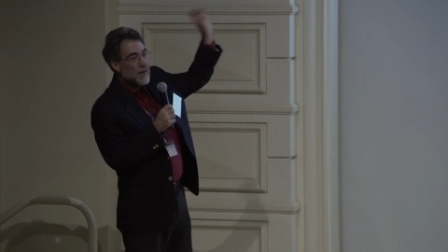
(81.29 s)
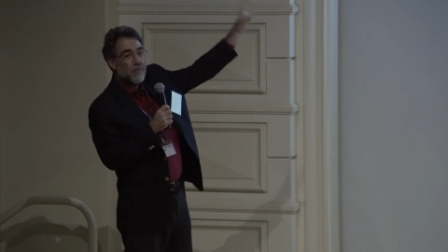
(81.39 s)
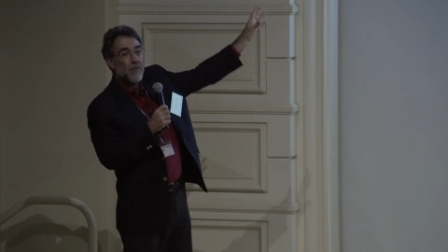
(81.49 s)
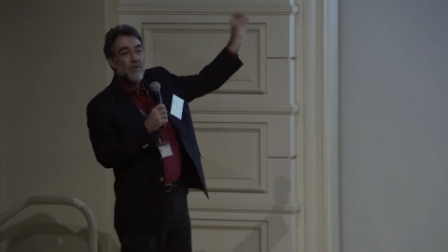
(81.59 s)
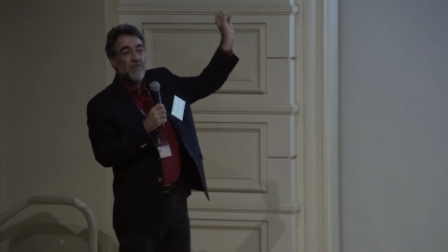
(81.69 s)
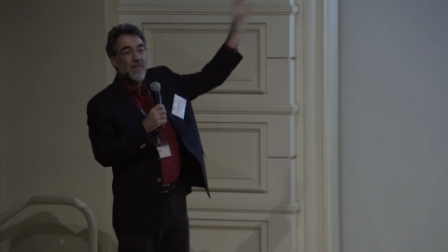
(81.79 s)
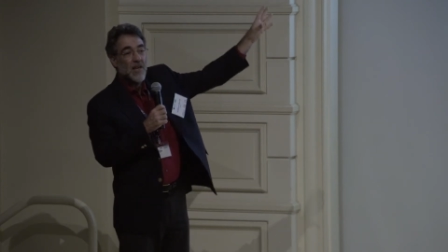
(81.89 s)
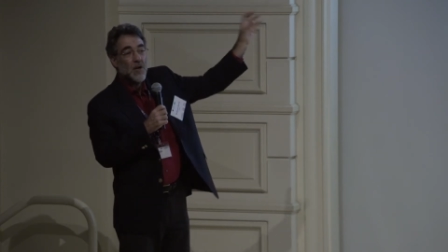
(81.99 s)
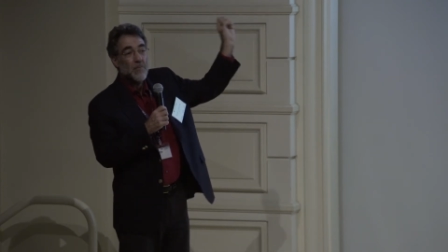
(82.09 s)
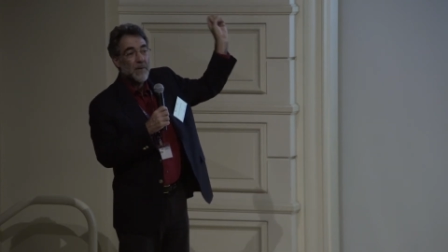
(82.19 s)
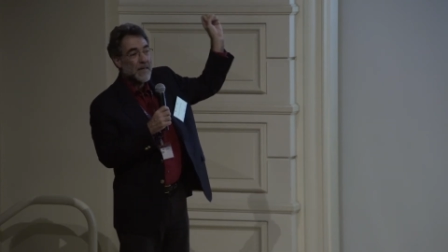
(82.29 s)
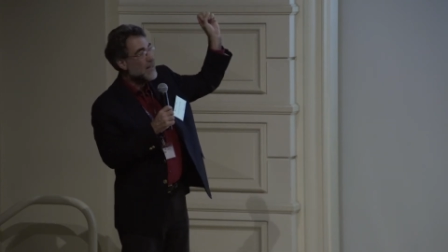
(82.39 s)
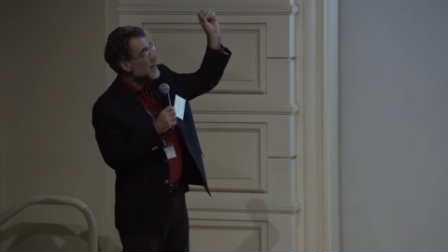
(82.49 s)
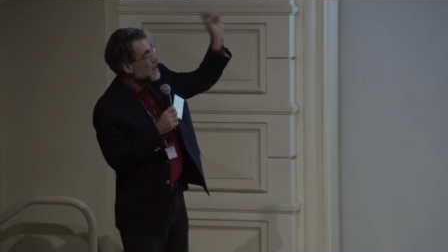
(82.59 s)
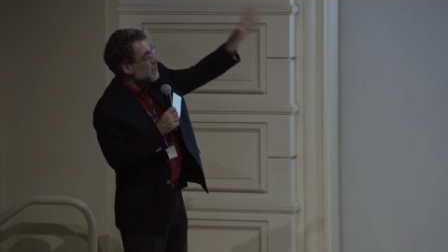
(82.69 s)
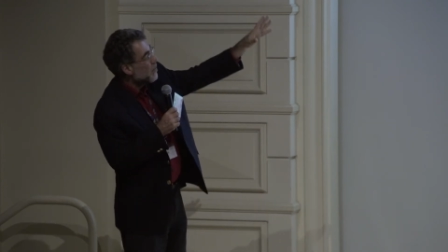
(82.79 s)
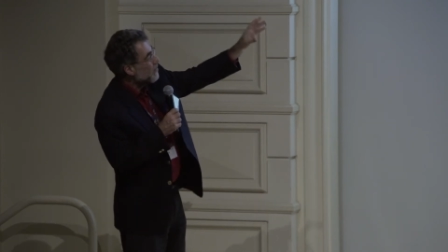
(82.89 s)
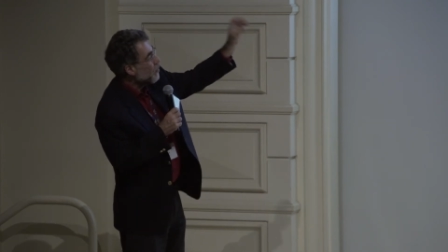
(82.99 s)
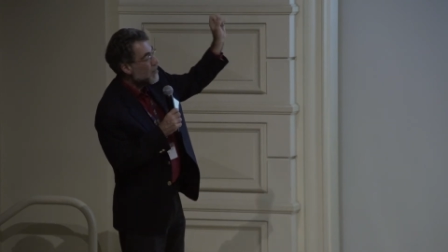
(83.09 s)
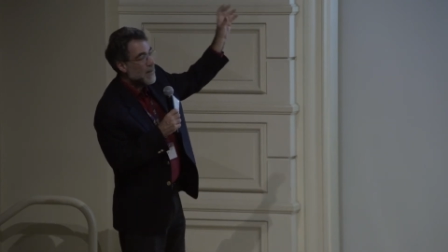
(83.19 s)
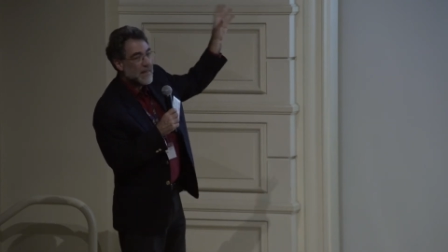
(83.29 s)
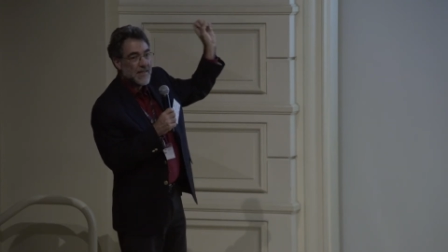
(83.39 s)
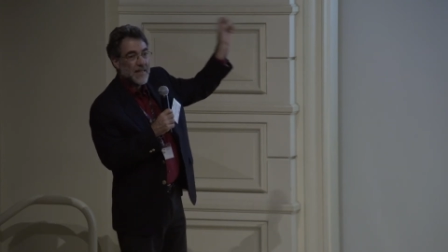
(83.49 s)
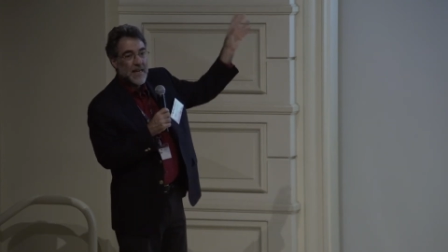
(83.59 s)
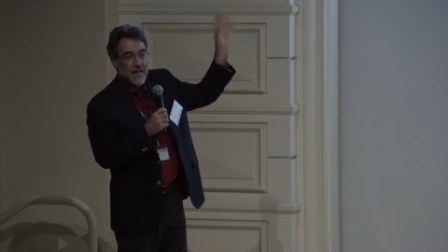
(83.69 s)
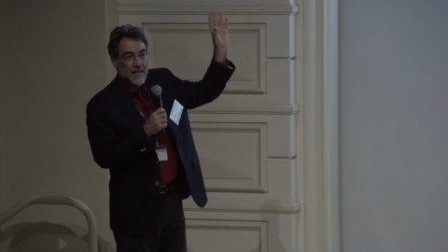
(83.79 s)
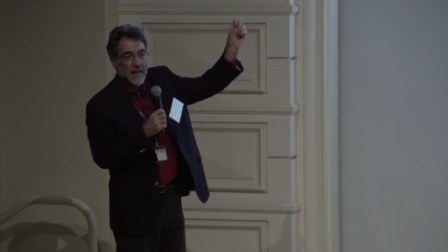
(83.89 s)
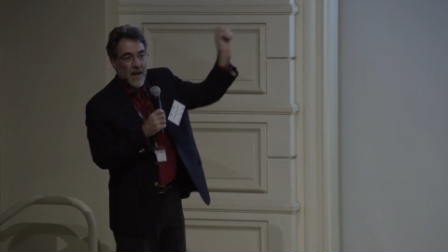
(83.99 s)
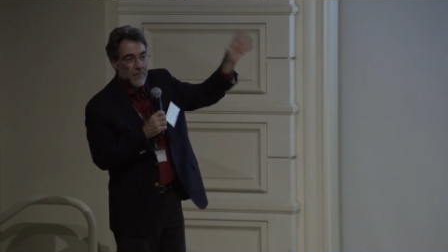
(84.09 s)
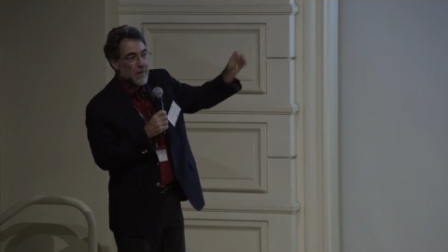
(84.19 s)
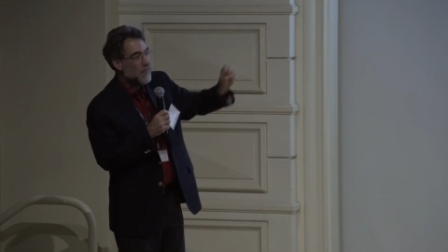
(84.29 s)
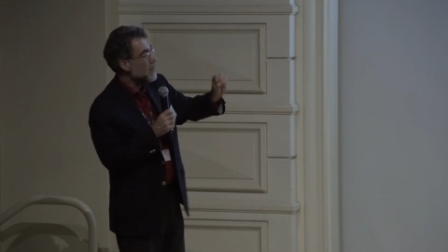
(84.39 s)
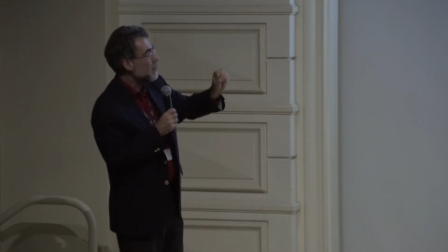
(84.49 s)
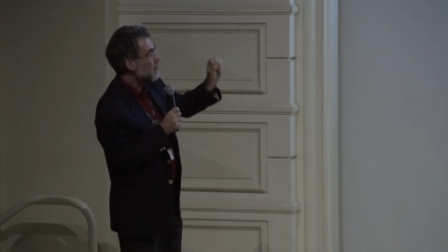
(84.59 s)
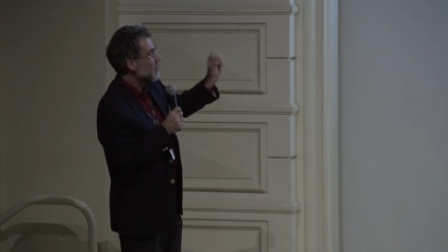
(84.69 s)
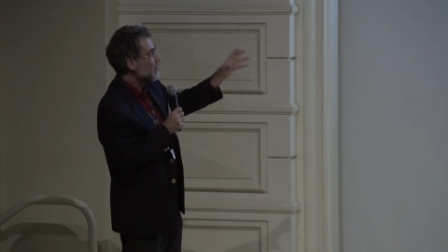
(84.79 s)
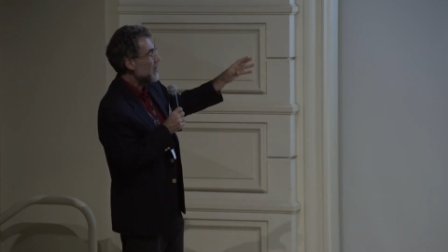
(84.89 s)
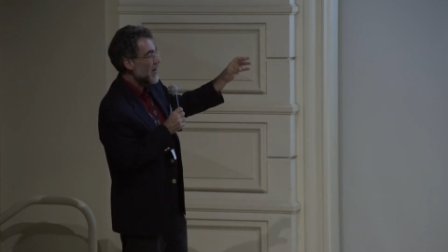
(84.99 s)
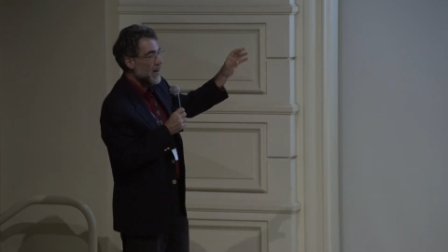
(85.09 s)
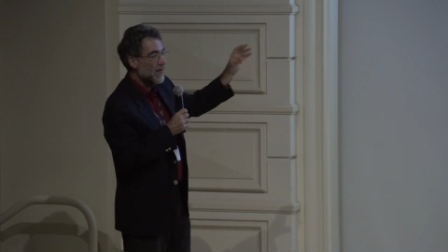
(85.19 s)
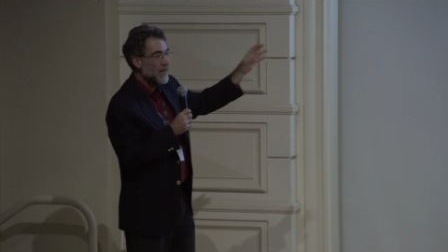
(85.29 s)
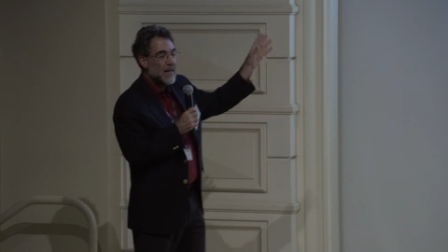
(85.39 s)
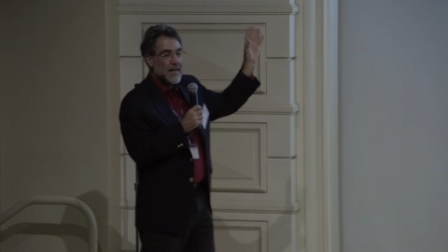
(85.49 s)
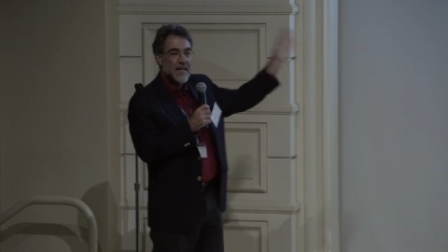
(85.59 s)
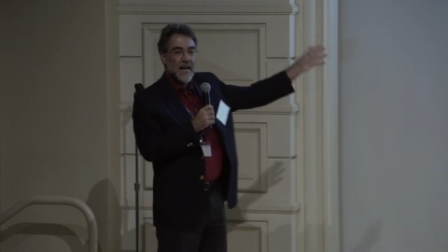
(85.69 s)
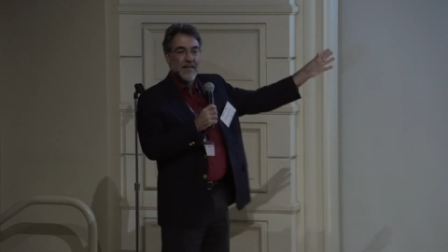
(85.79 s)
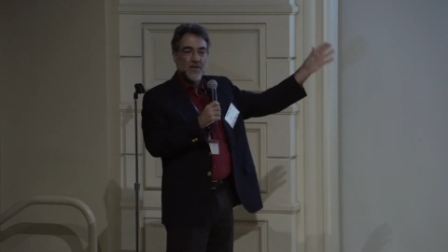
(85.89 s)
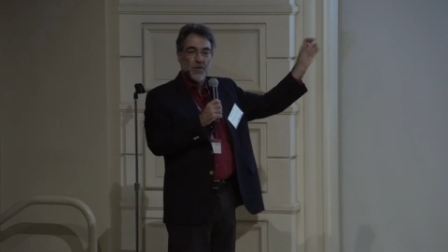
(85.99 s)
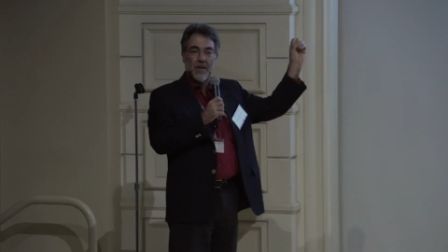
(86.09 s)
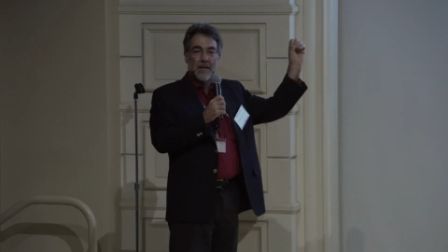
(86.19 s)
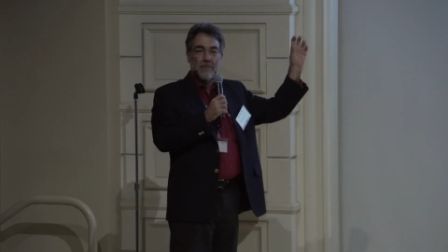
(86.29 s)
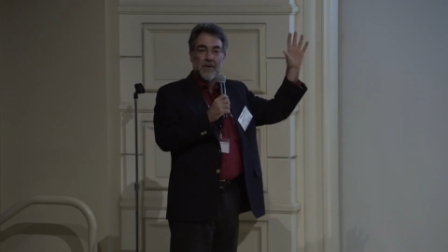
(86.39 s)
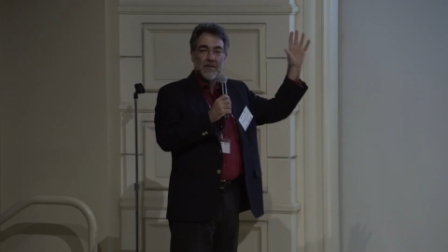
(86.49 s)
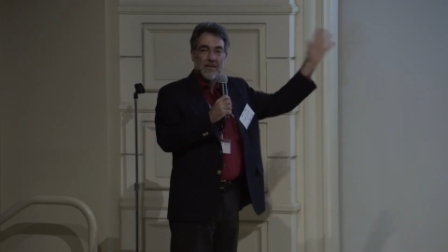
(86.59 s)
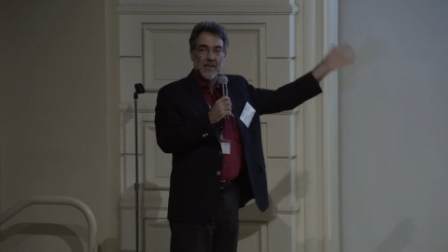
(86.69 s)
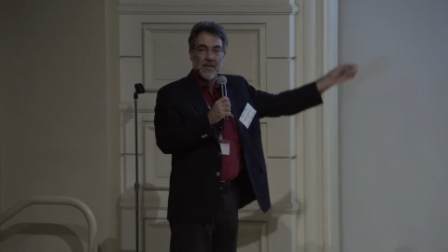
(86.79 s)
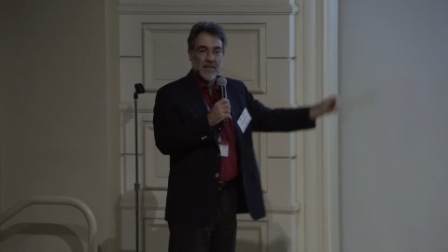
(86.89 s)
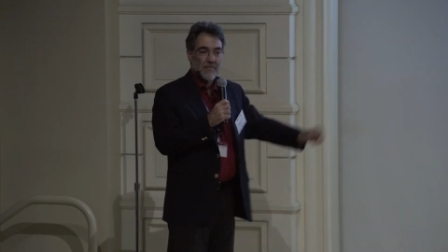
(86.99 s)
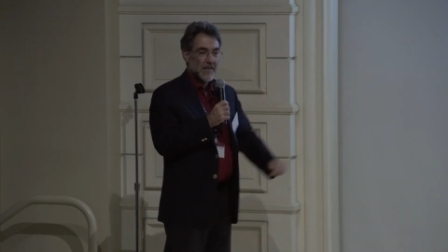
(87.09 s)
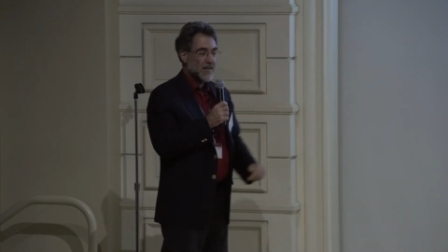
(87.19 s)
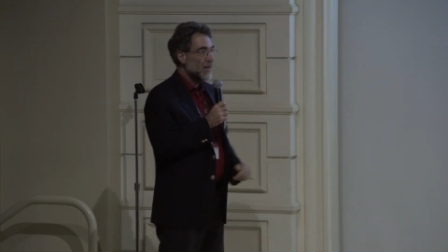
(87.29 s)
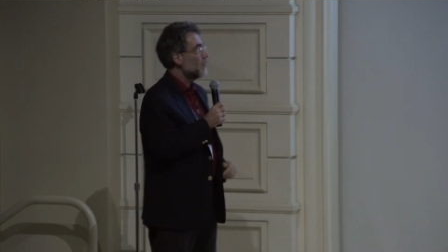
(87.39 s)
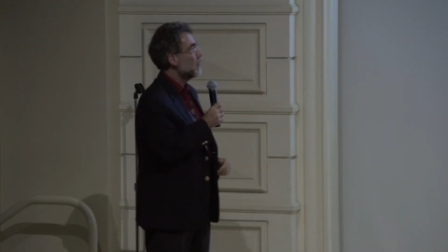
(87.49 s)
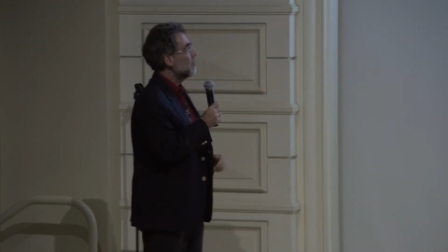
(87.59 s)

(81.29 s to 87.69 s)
improve the human performance in helping people improve their health, not to try to build a system that's going to